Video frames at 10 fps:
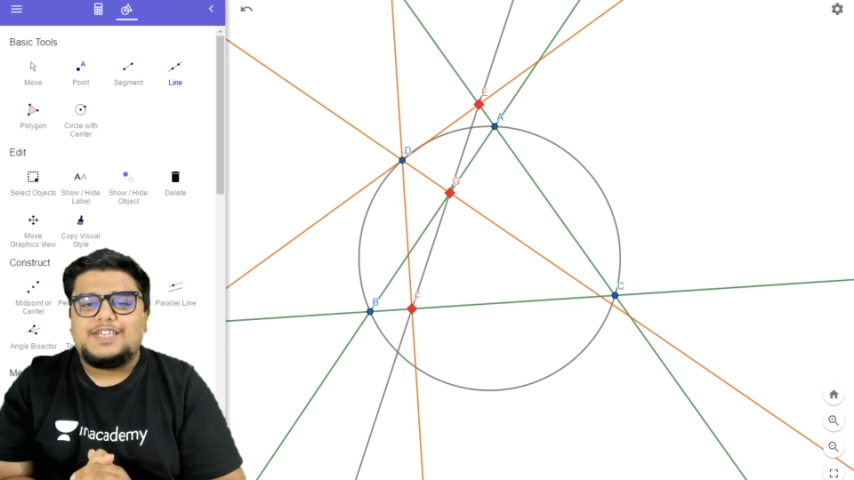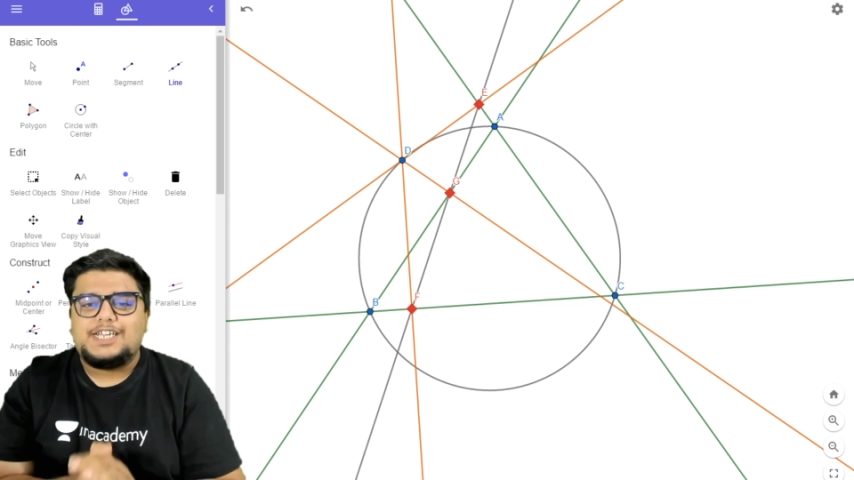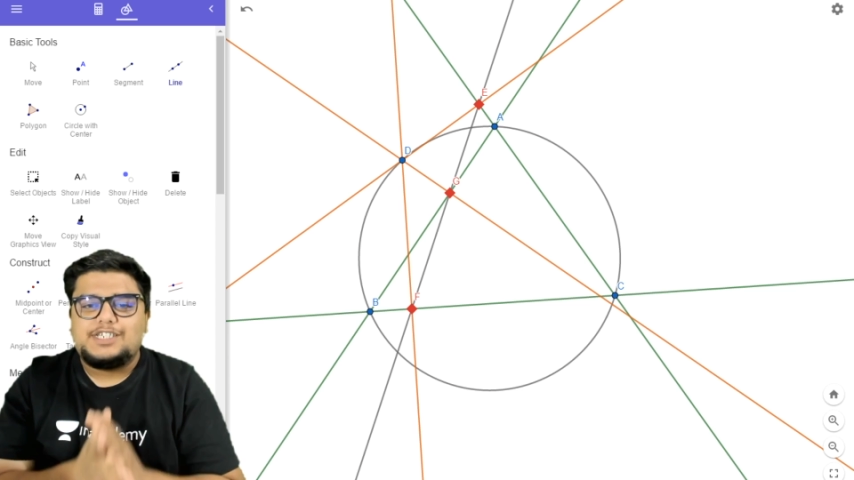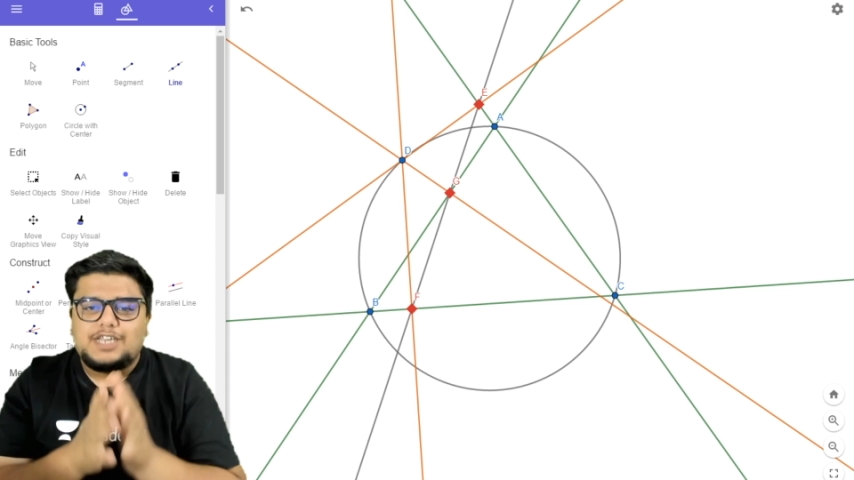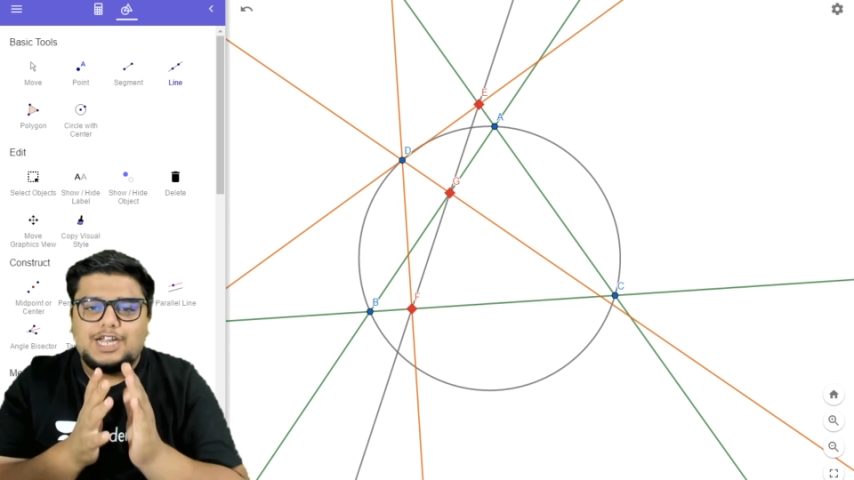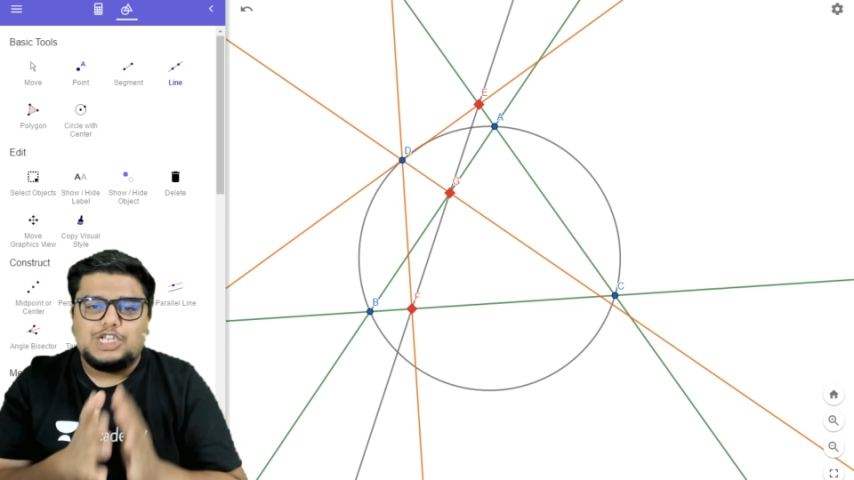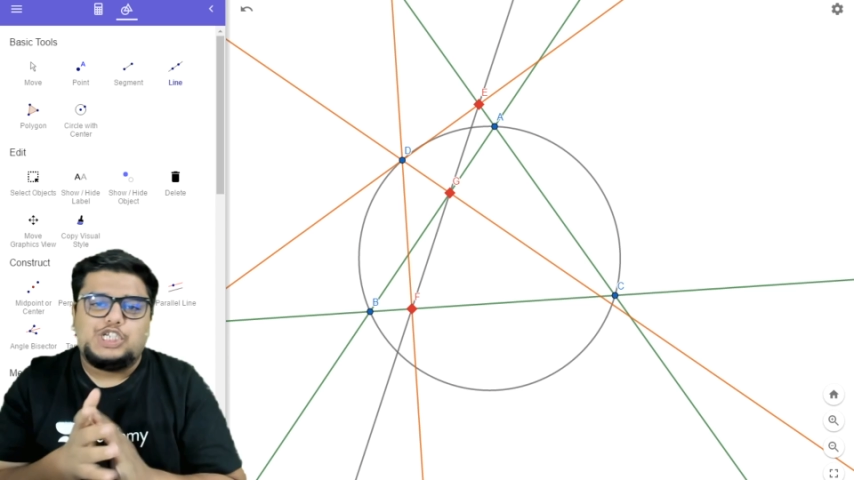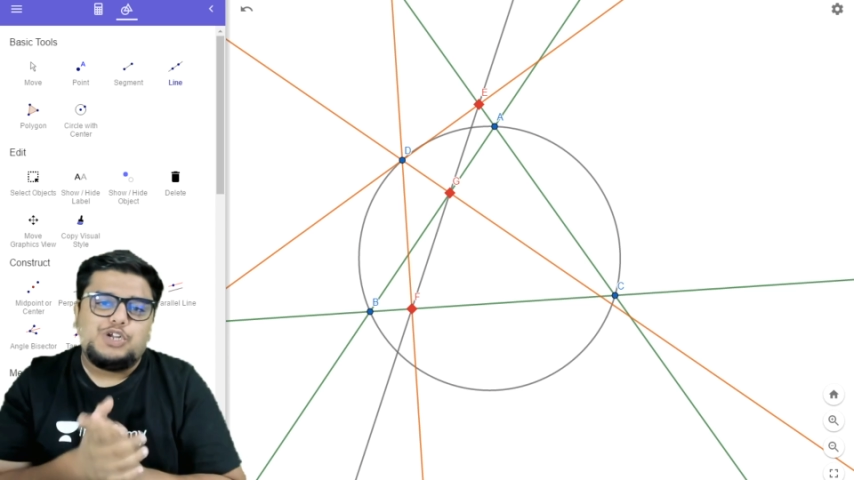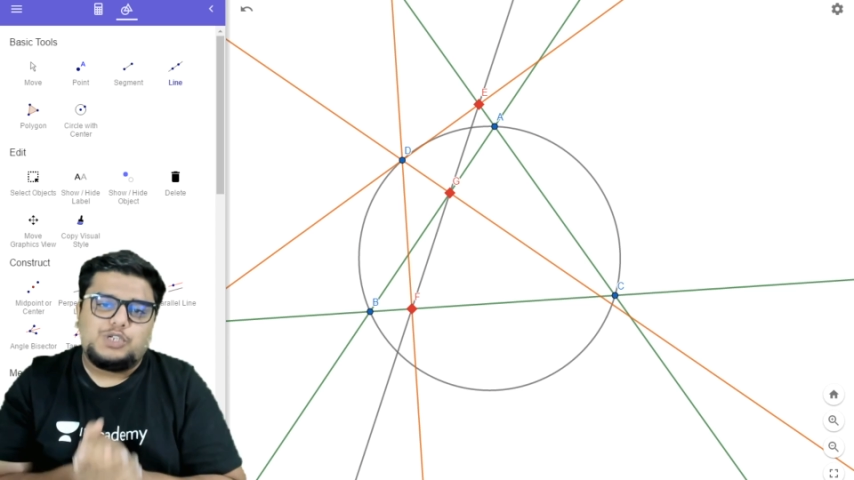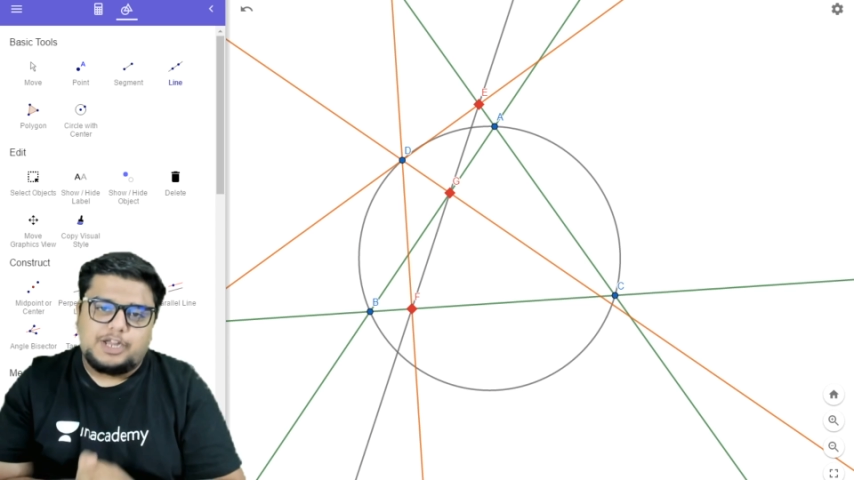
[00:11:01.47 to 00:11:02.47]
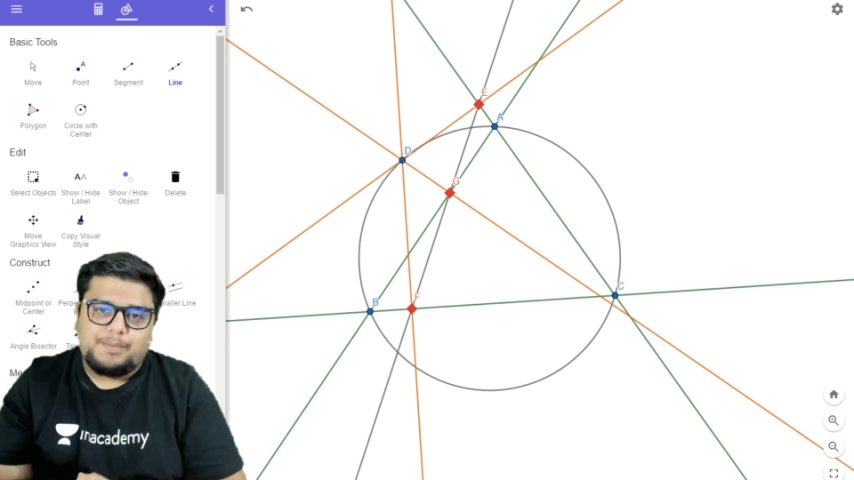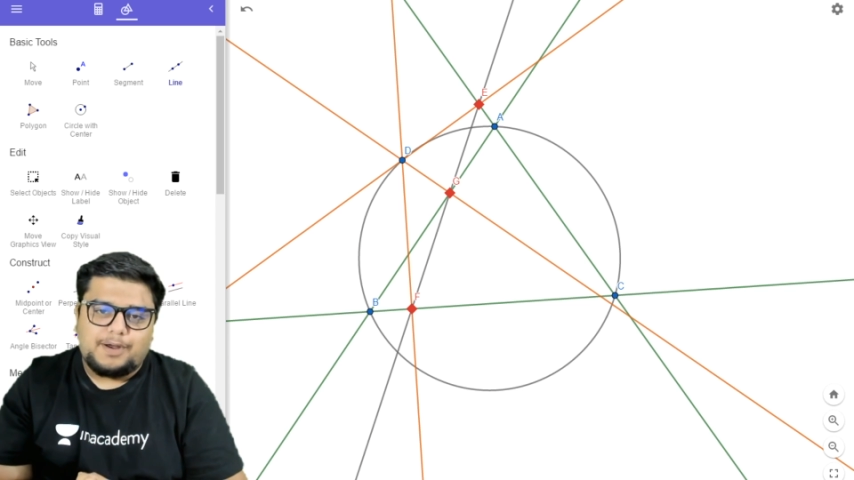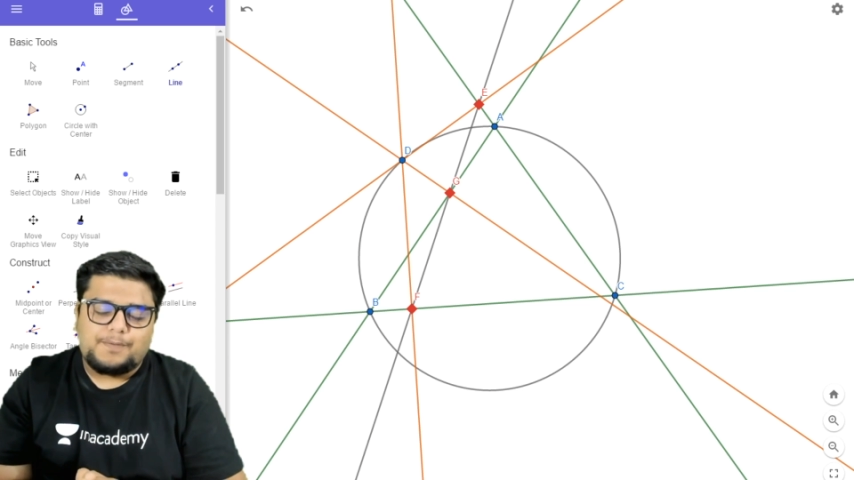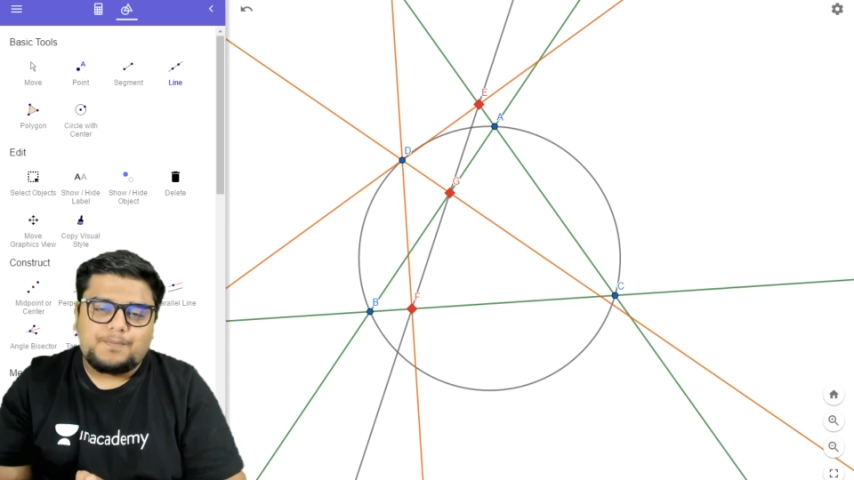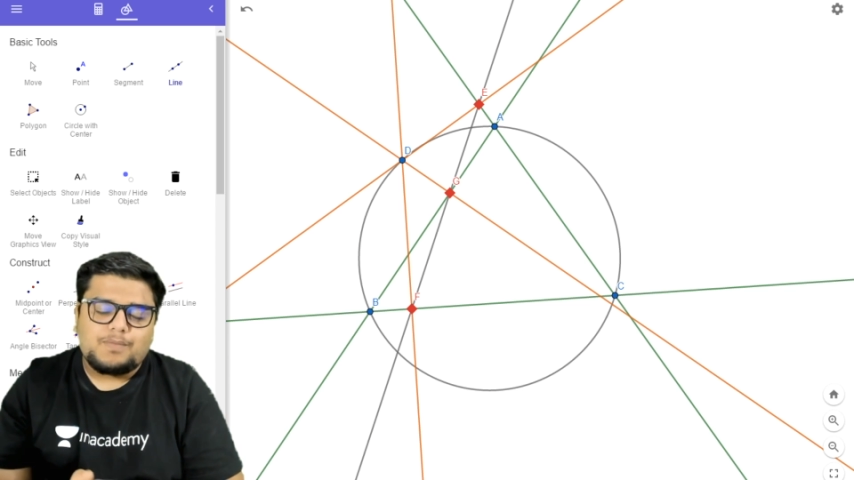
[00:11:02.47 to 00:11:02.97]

which is GeoGebra.